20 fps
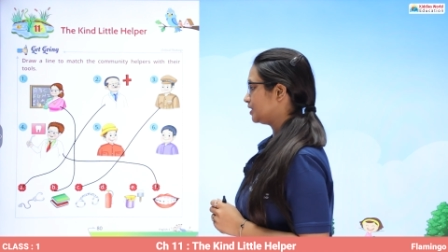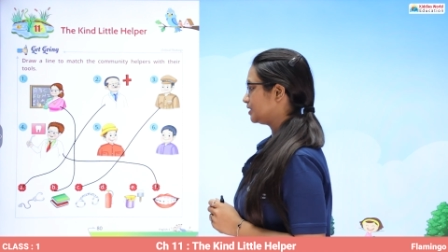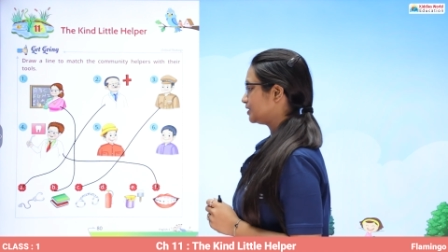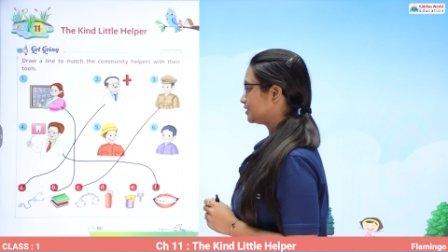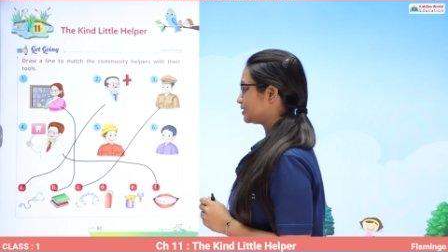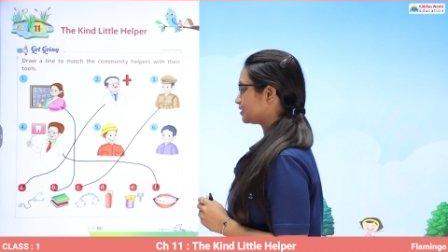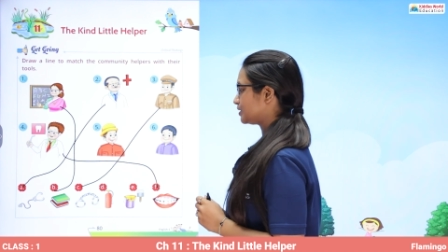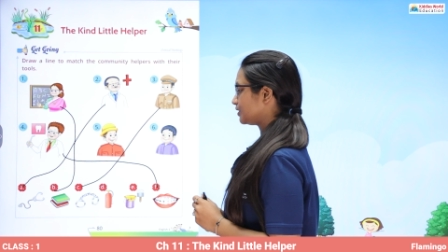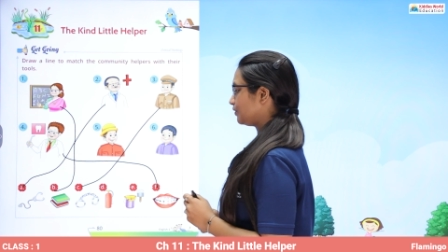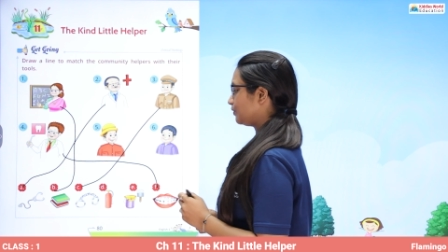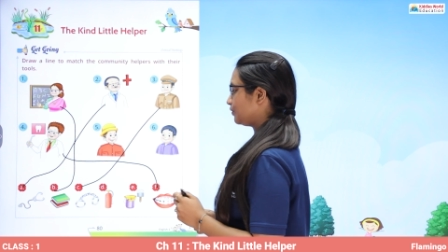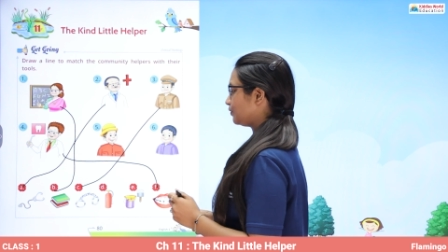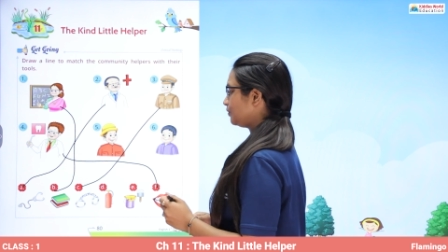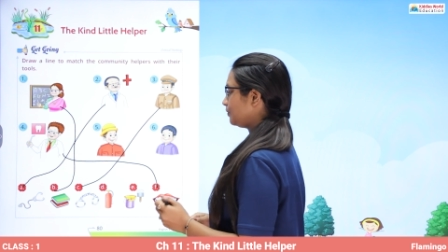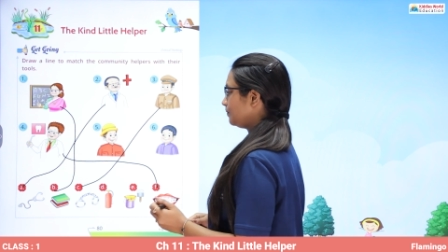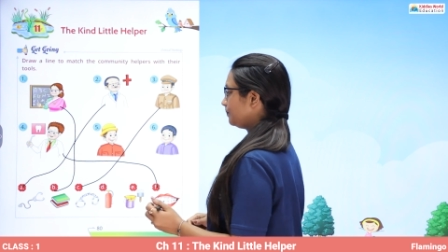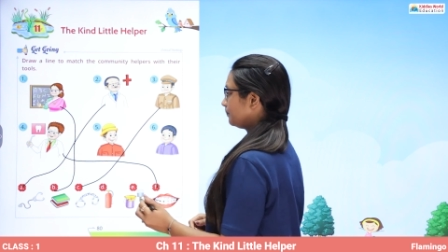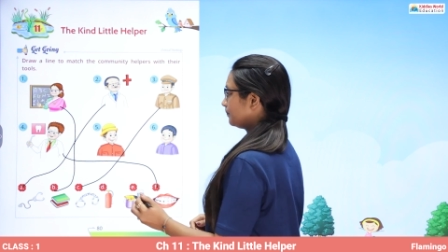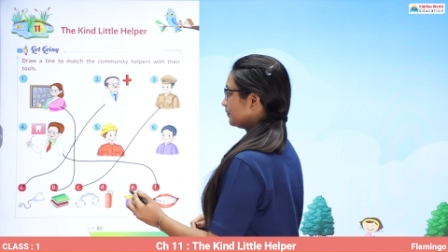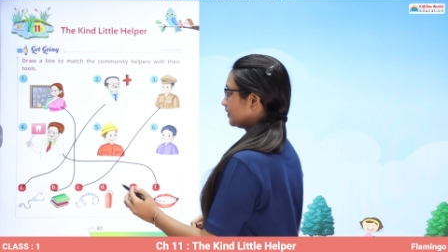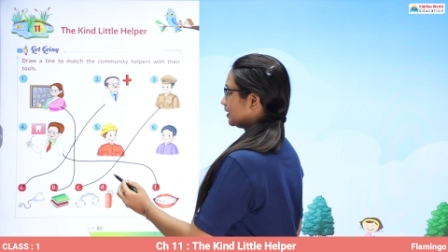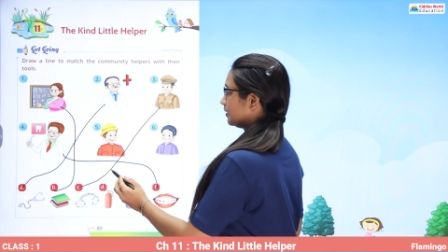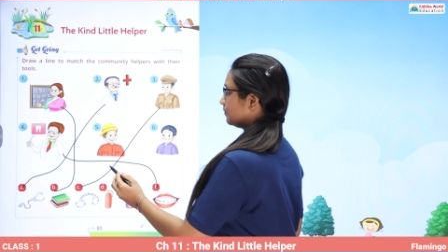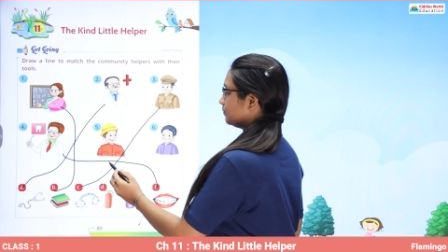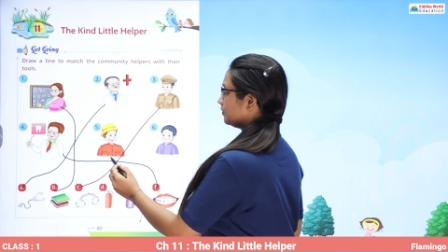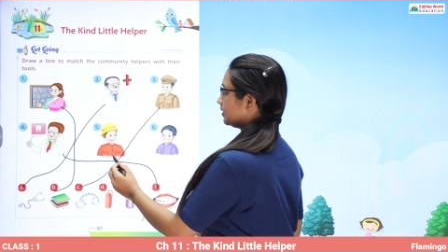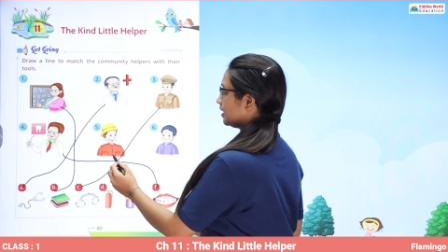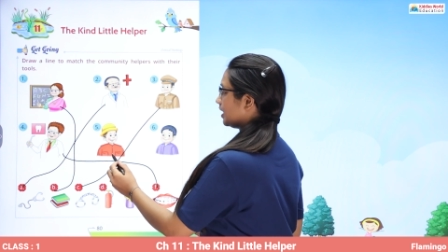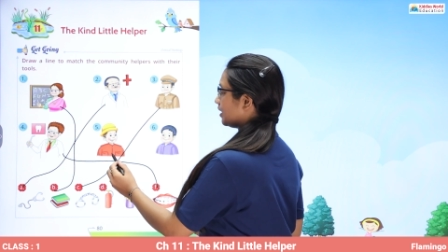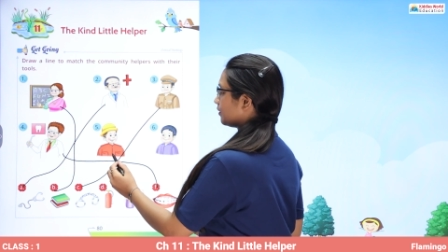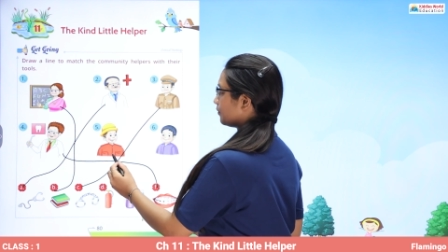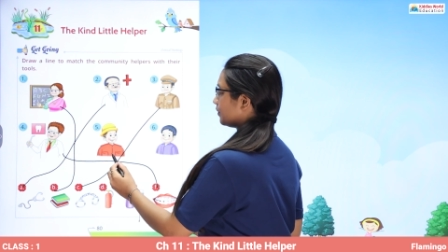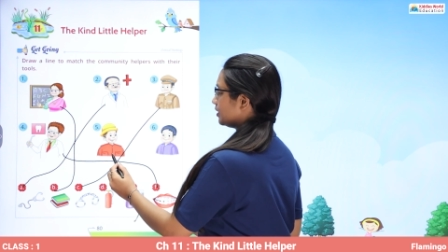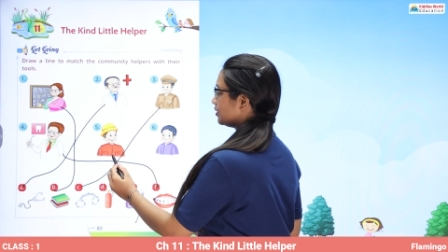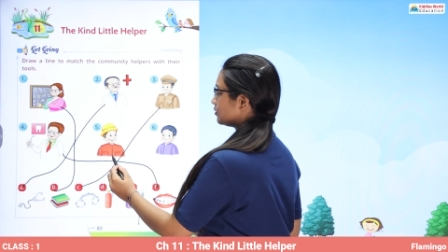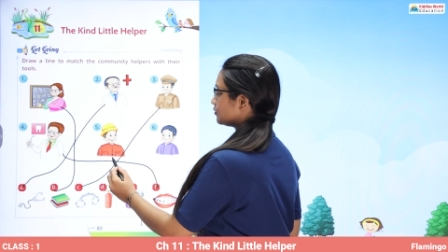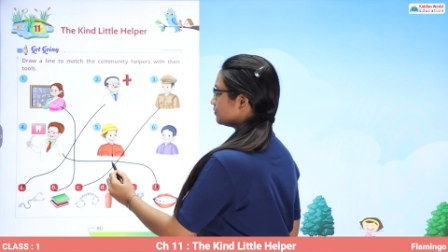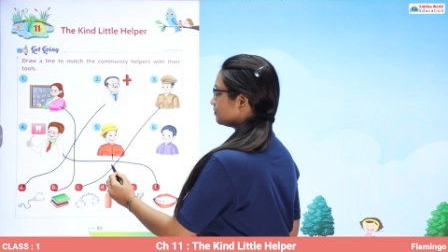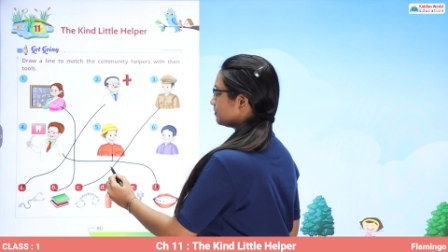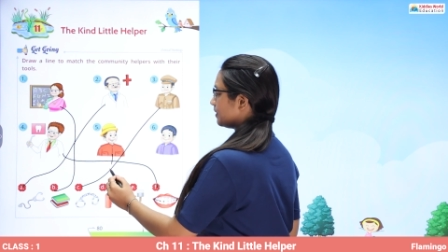So we are
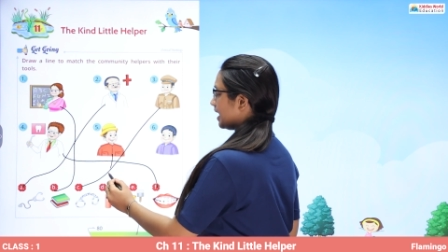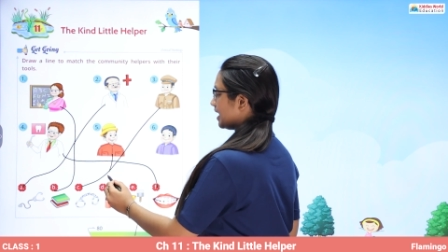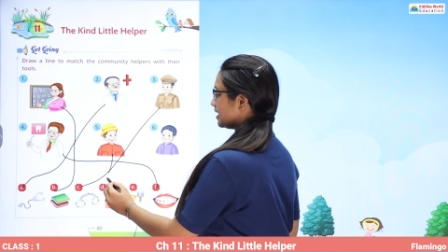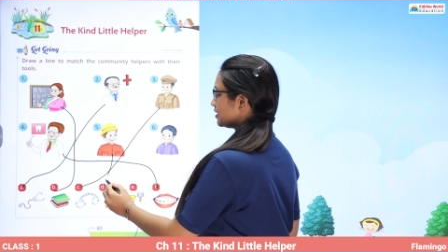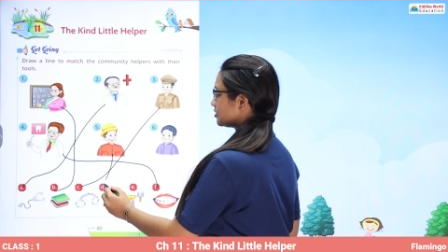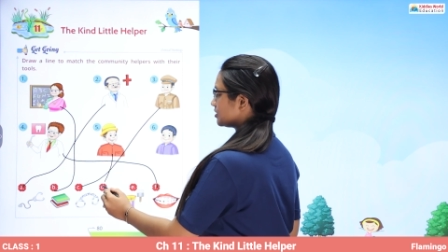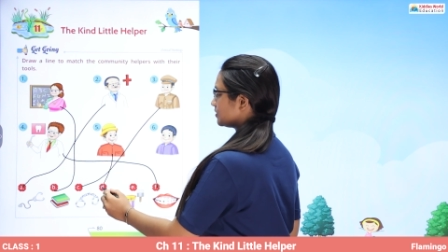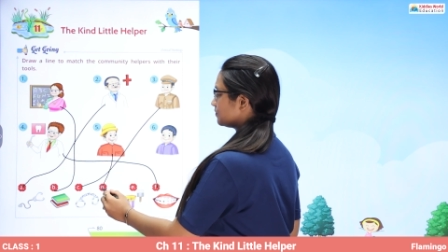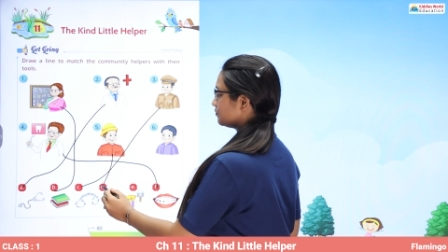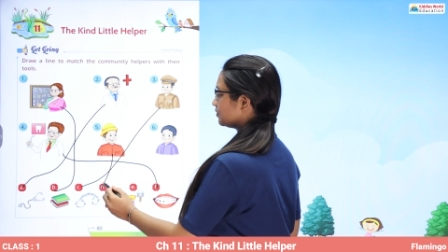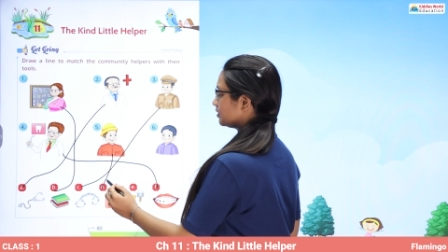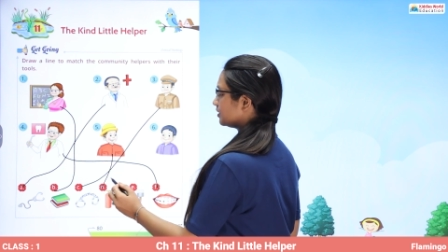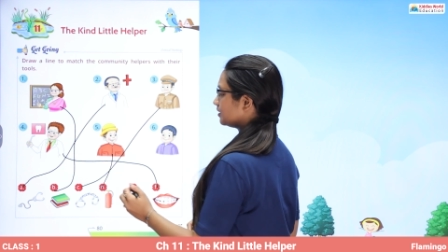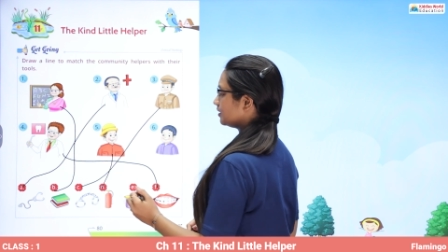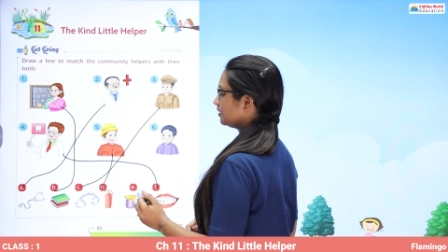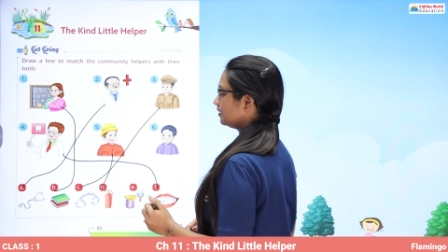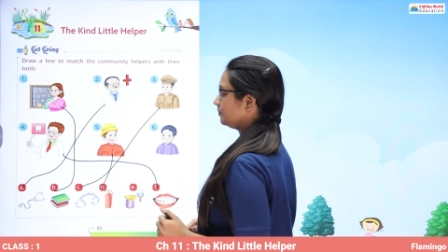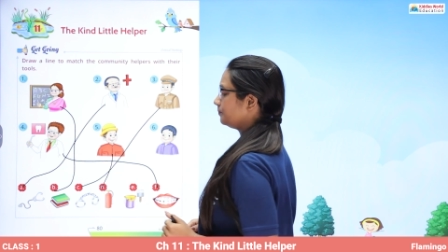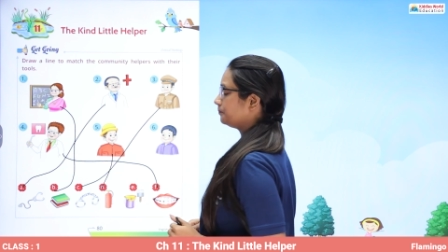going to match him with